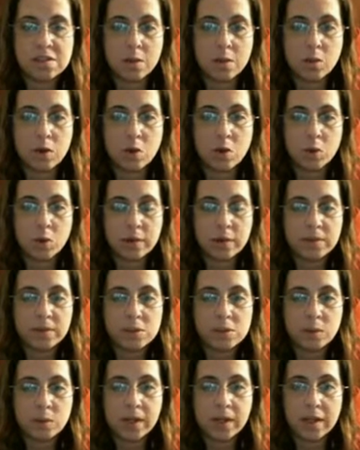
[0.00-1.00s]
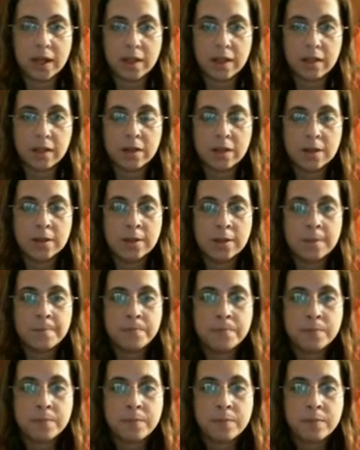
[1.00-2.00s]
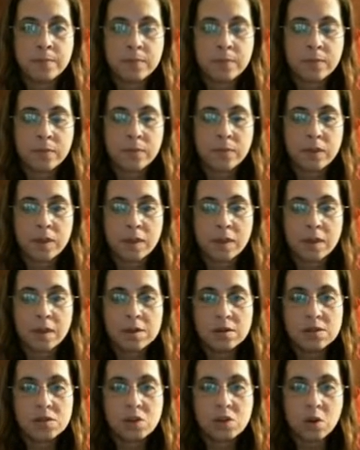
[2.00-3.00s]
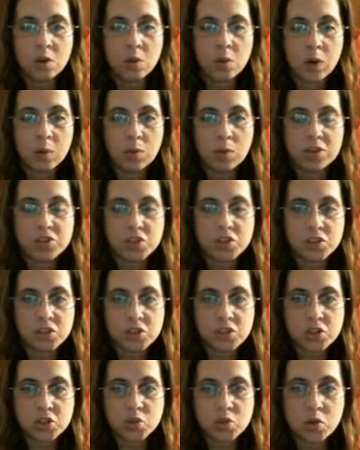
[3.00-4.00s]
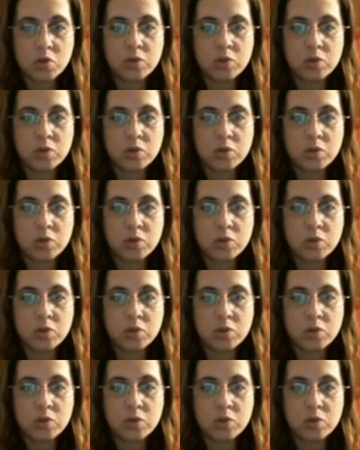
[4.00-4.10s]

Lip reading: that we're going to be doing together. So I want you to just